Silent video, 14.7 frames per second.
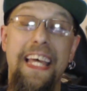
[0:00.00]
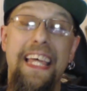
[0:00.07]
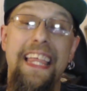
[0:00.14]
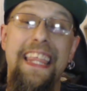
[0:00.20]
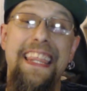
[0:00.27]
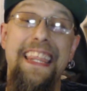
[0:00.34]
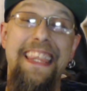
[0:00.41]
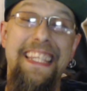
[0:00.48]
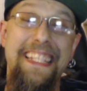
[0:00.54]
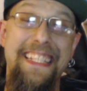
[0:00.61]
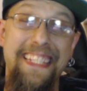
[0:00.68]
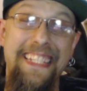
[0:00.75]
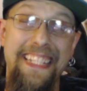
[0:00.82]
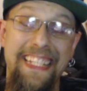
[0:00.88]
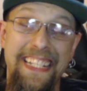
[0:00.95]
this
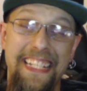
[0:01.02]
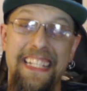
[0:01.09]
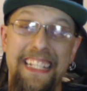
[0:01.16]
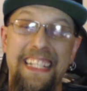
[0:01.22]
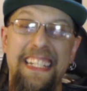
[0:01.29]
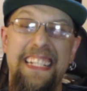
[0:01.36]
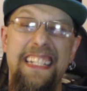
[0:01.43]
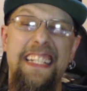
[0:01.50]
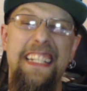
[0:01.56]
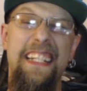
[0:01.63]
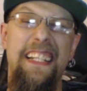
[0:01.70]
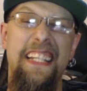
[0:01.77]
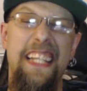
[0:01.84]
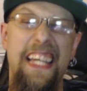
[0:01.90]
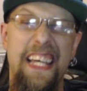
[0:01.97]
thing didn't
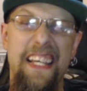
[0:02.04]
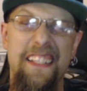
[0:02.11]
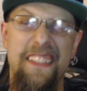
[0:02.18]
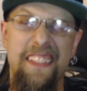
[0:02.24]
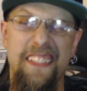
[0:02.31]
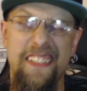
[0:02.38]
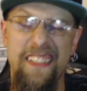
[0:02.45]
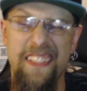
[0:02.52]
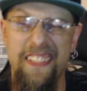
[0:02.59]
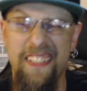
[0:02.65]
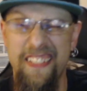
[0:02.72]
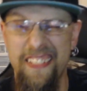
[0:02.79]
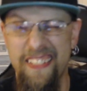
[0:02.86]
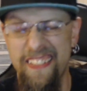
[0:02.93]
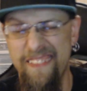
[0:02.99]

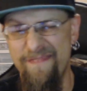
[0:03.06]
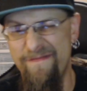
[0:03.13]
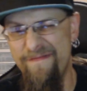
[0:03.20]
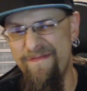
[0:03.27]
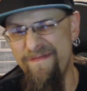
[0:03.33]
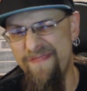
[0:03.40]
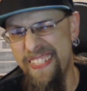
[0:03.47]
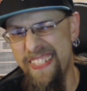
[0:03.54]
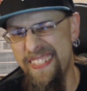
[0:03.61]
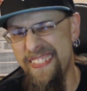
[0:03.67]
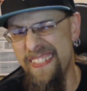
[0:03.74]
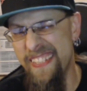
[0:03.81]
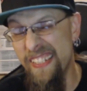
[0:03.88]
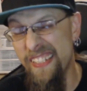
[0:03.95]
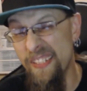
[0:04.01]
last
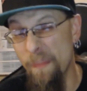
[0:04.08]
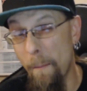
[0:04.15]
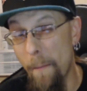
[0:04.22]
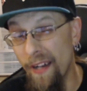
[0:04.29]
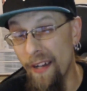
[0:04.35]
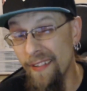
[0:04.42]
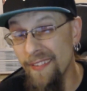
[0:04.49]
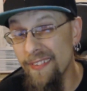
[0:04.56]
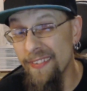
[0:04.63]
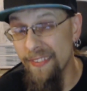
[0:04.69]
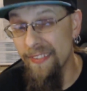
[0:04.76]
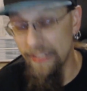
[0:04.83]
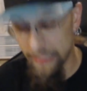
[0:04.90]
six months.